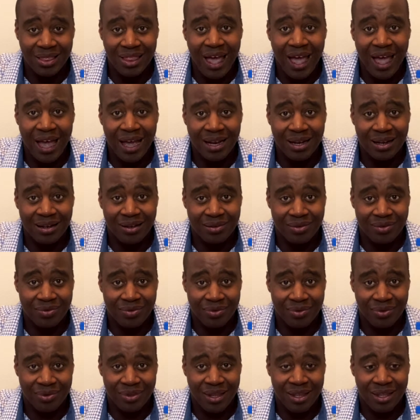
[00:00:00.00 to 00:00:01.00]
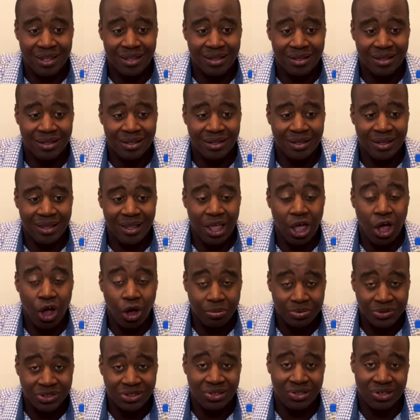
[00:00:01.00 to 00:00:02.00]
that
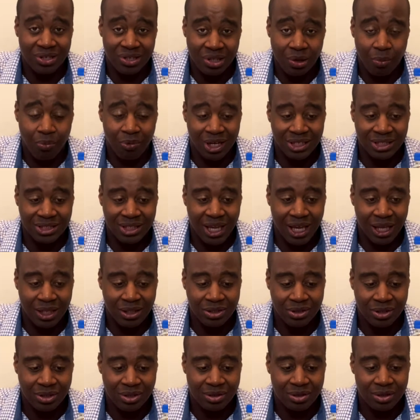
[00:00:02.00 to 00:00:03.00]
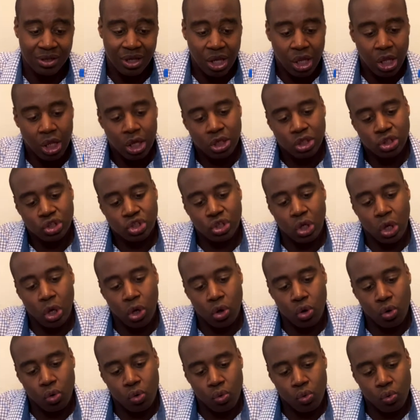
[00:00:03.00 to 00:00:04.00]
helps lead to breast cancer.
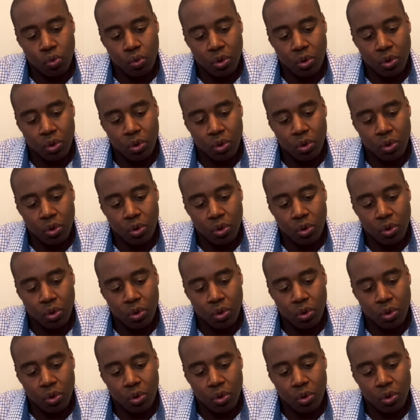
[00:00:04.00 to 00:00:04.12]
So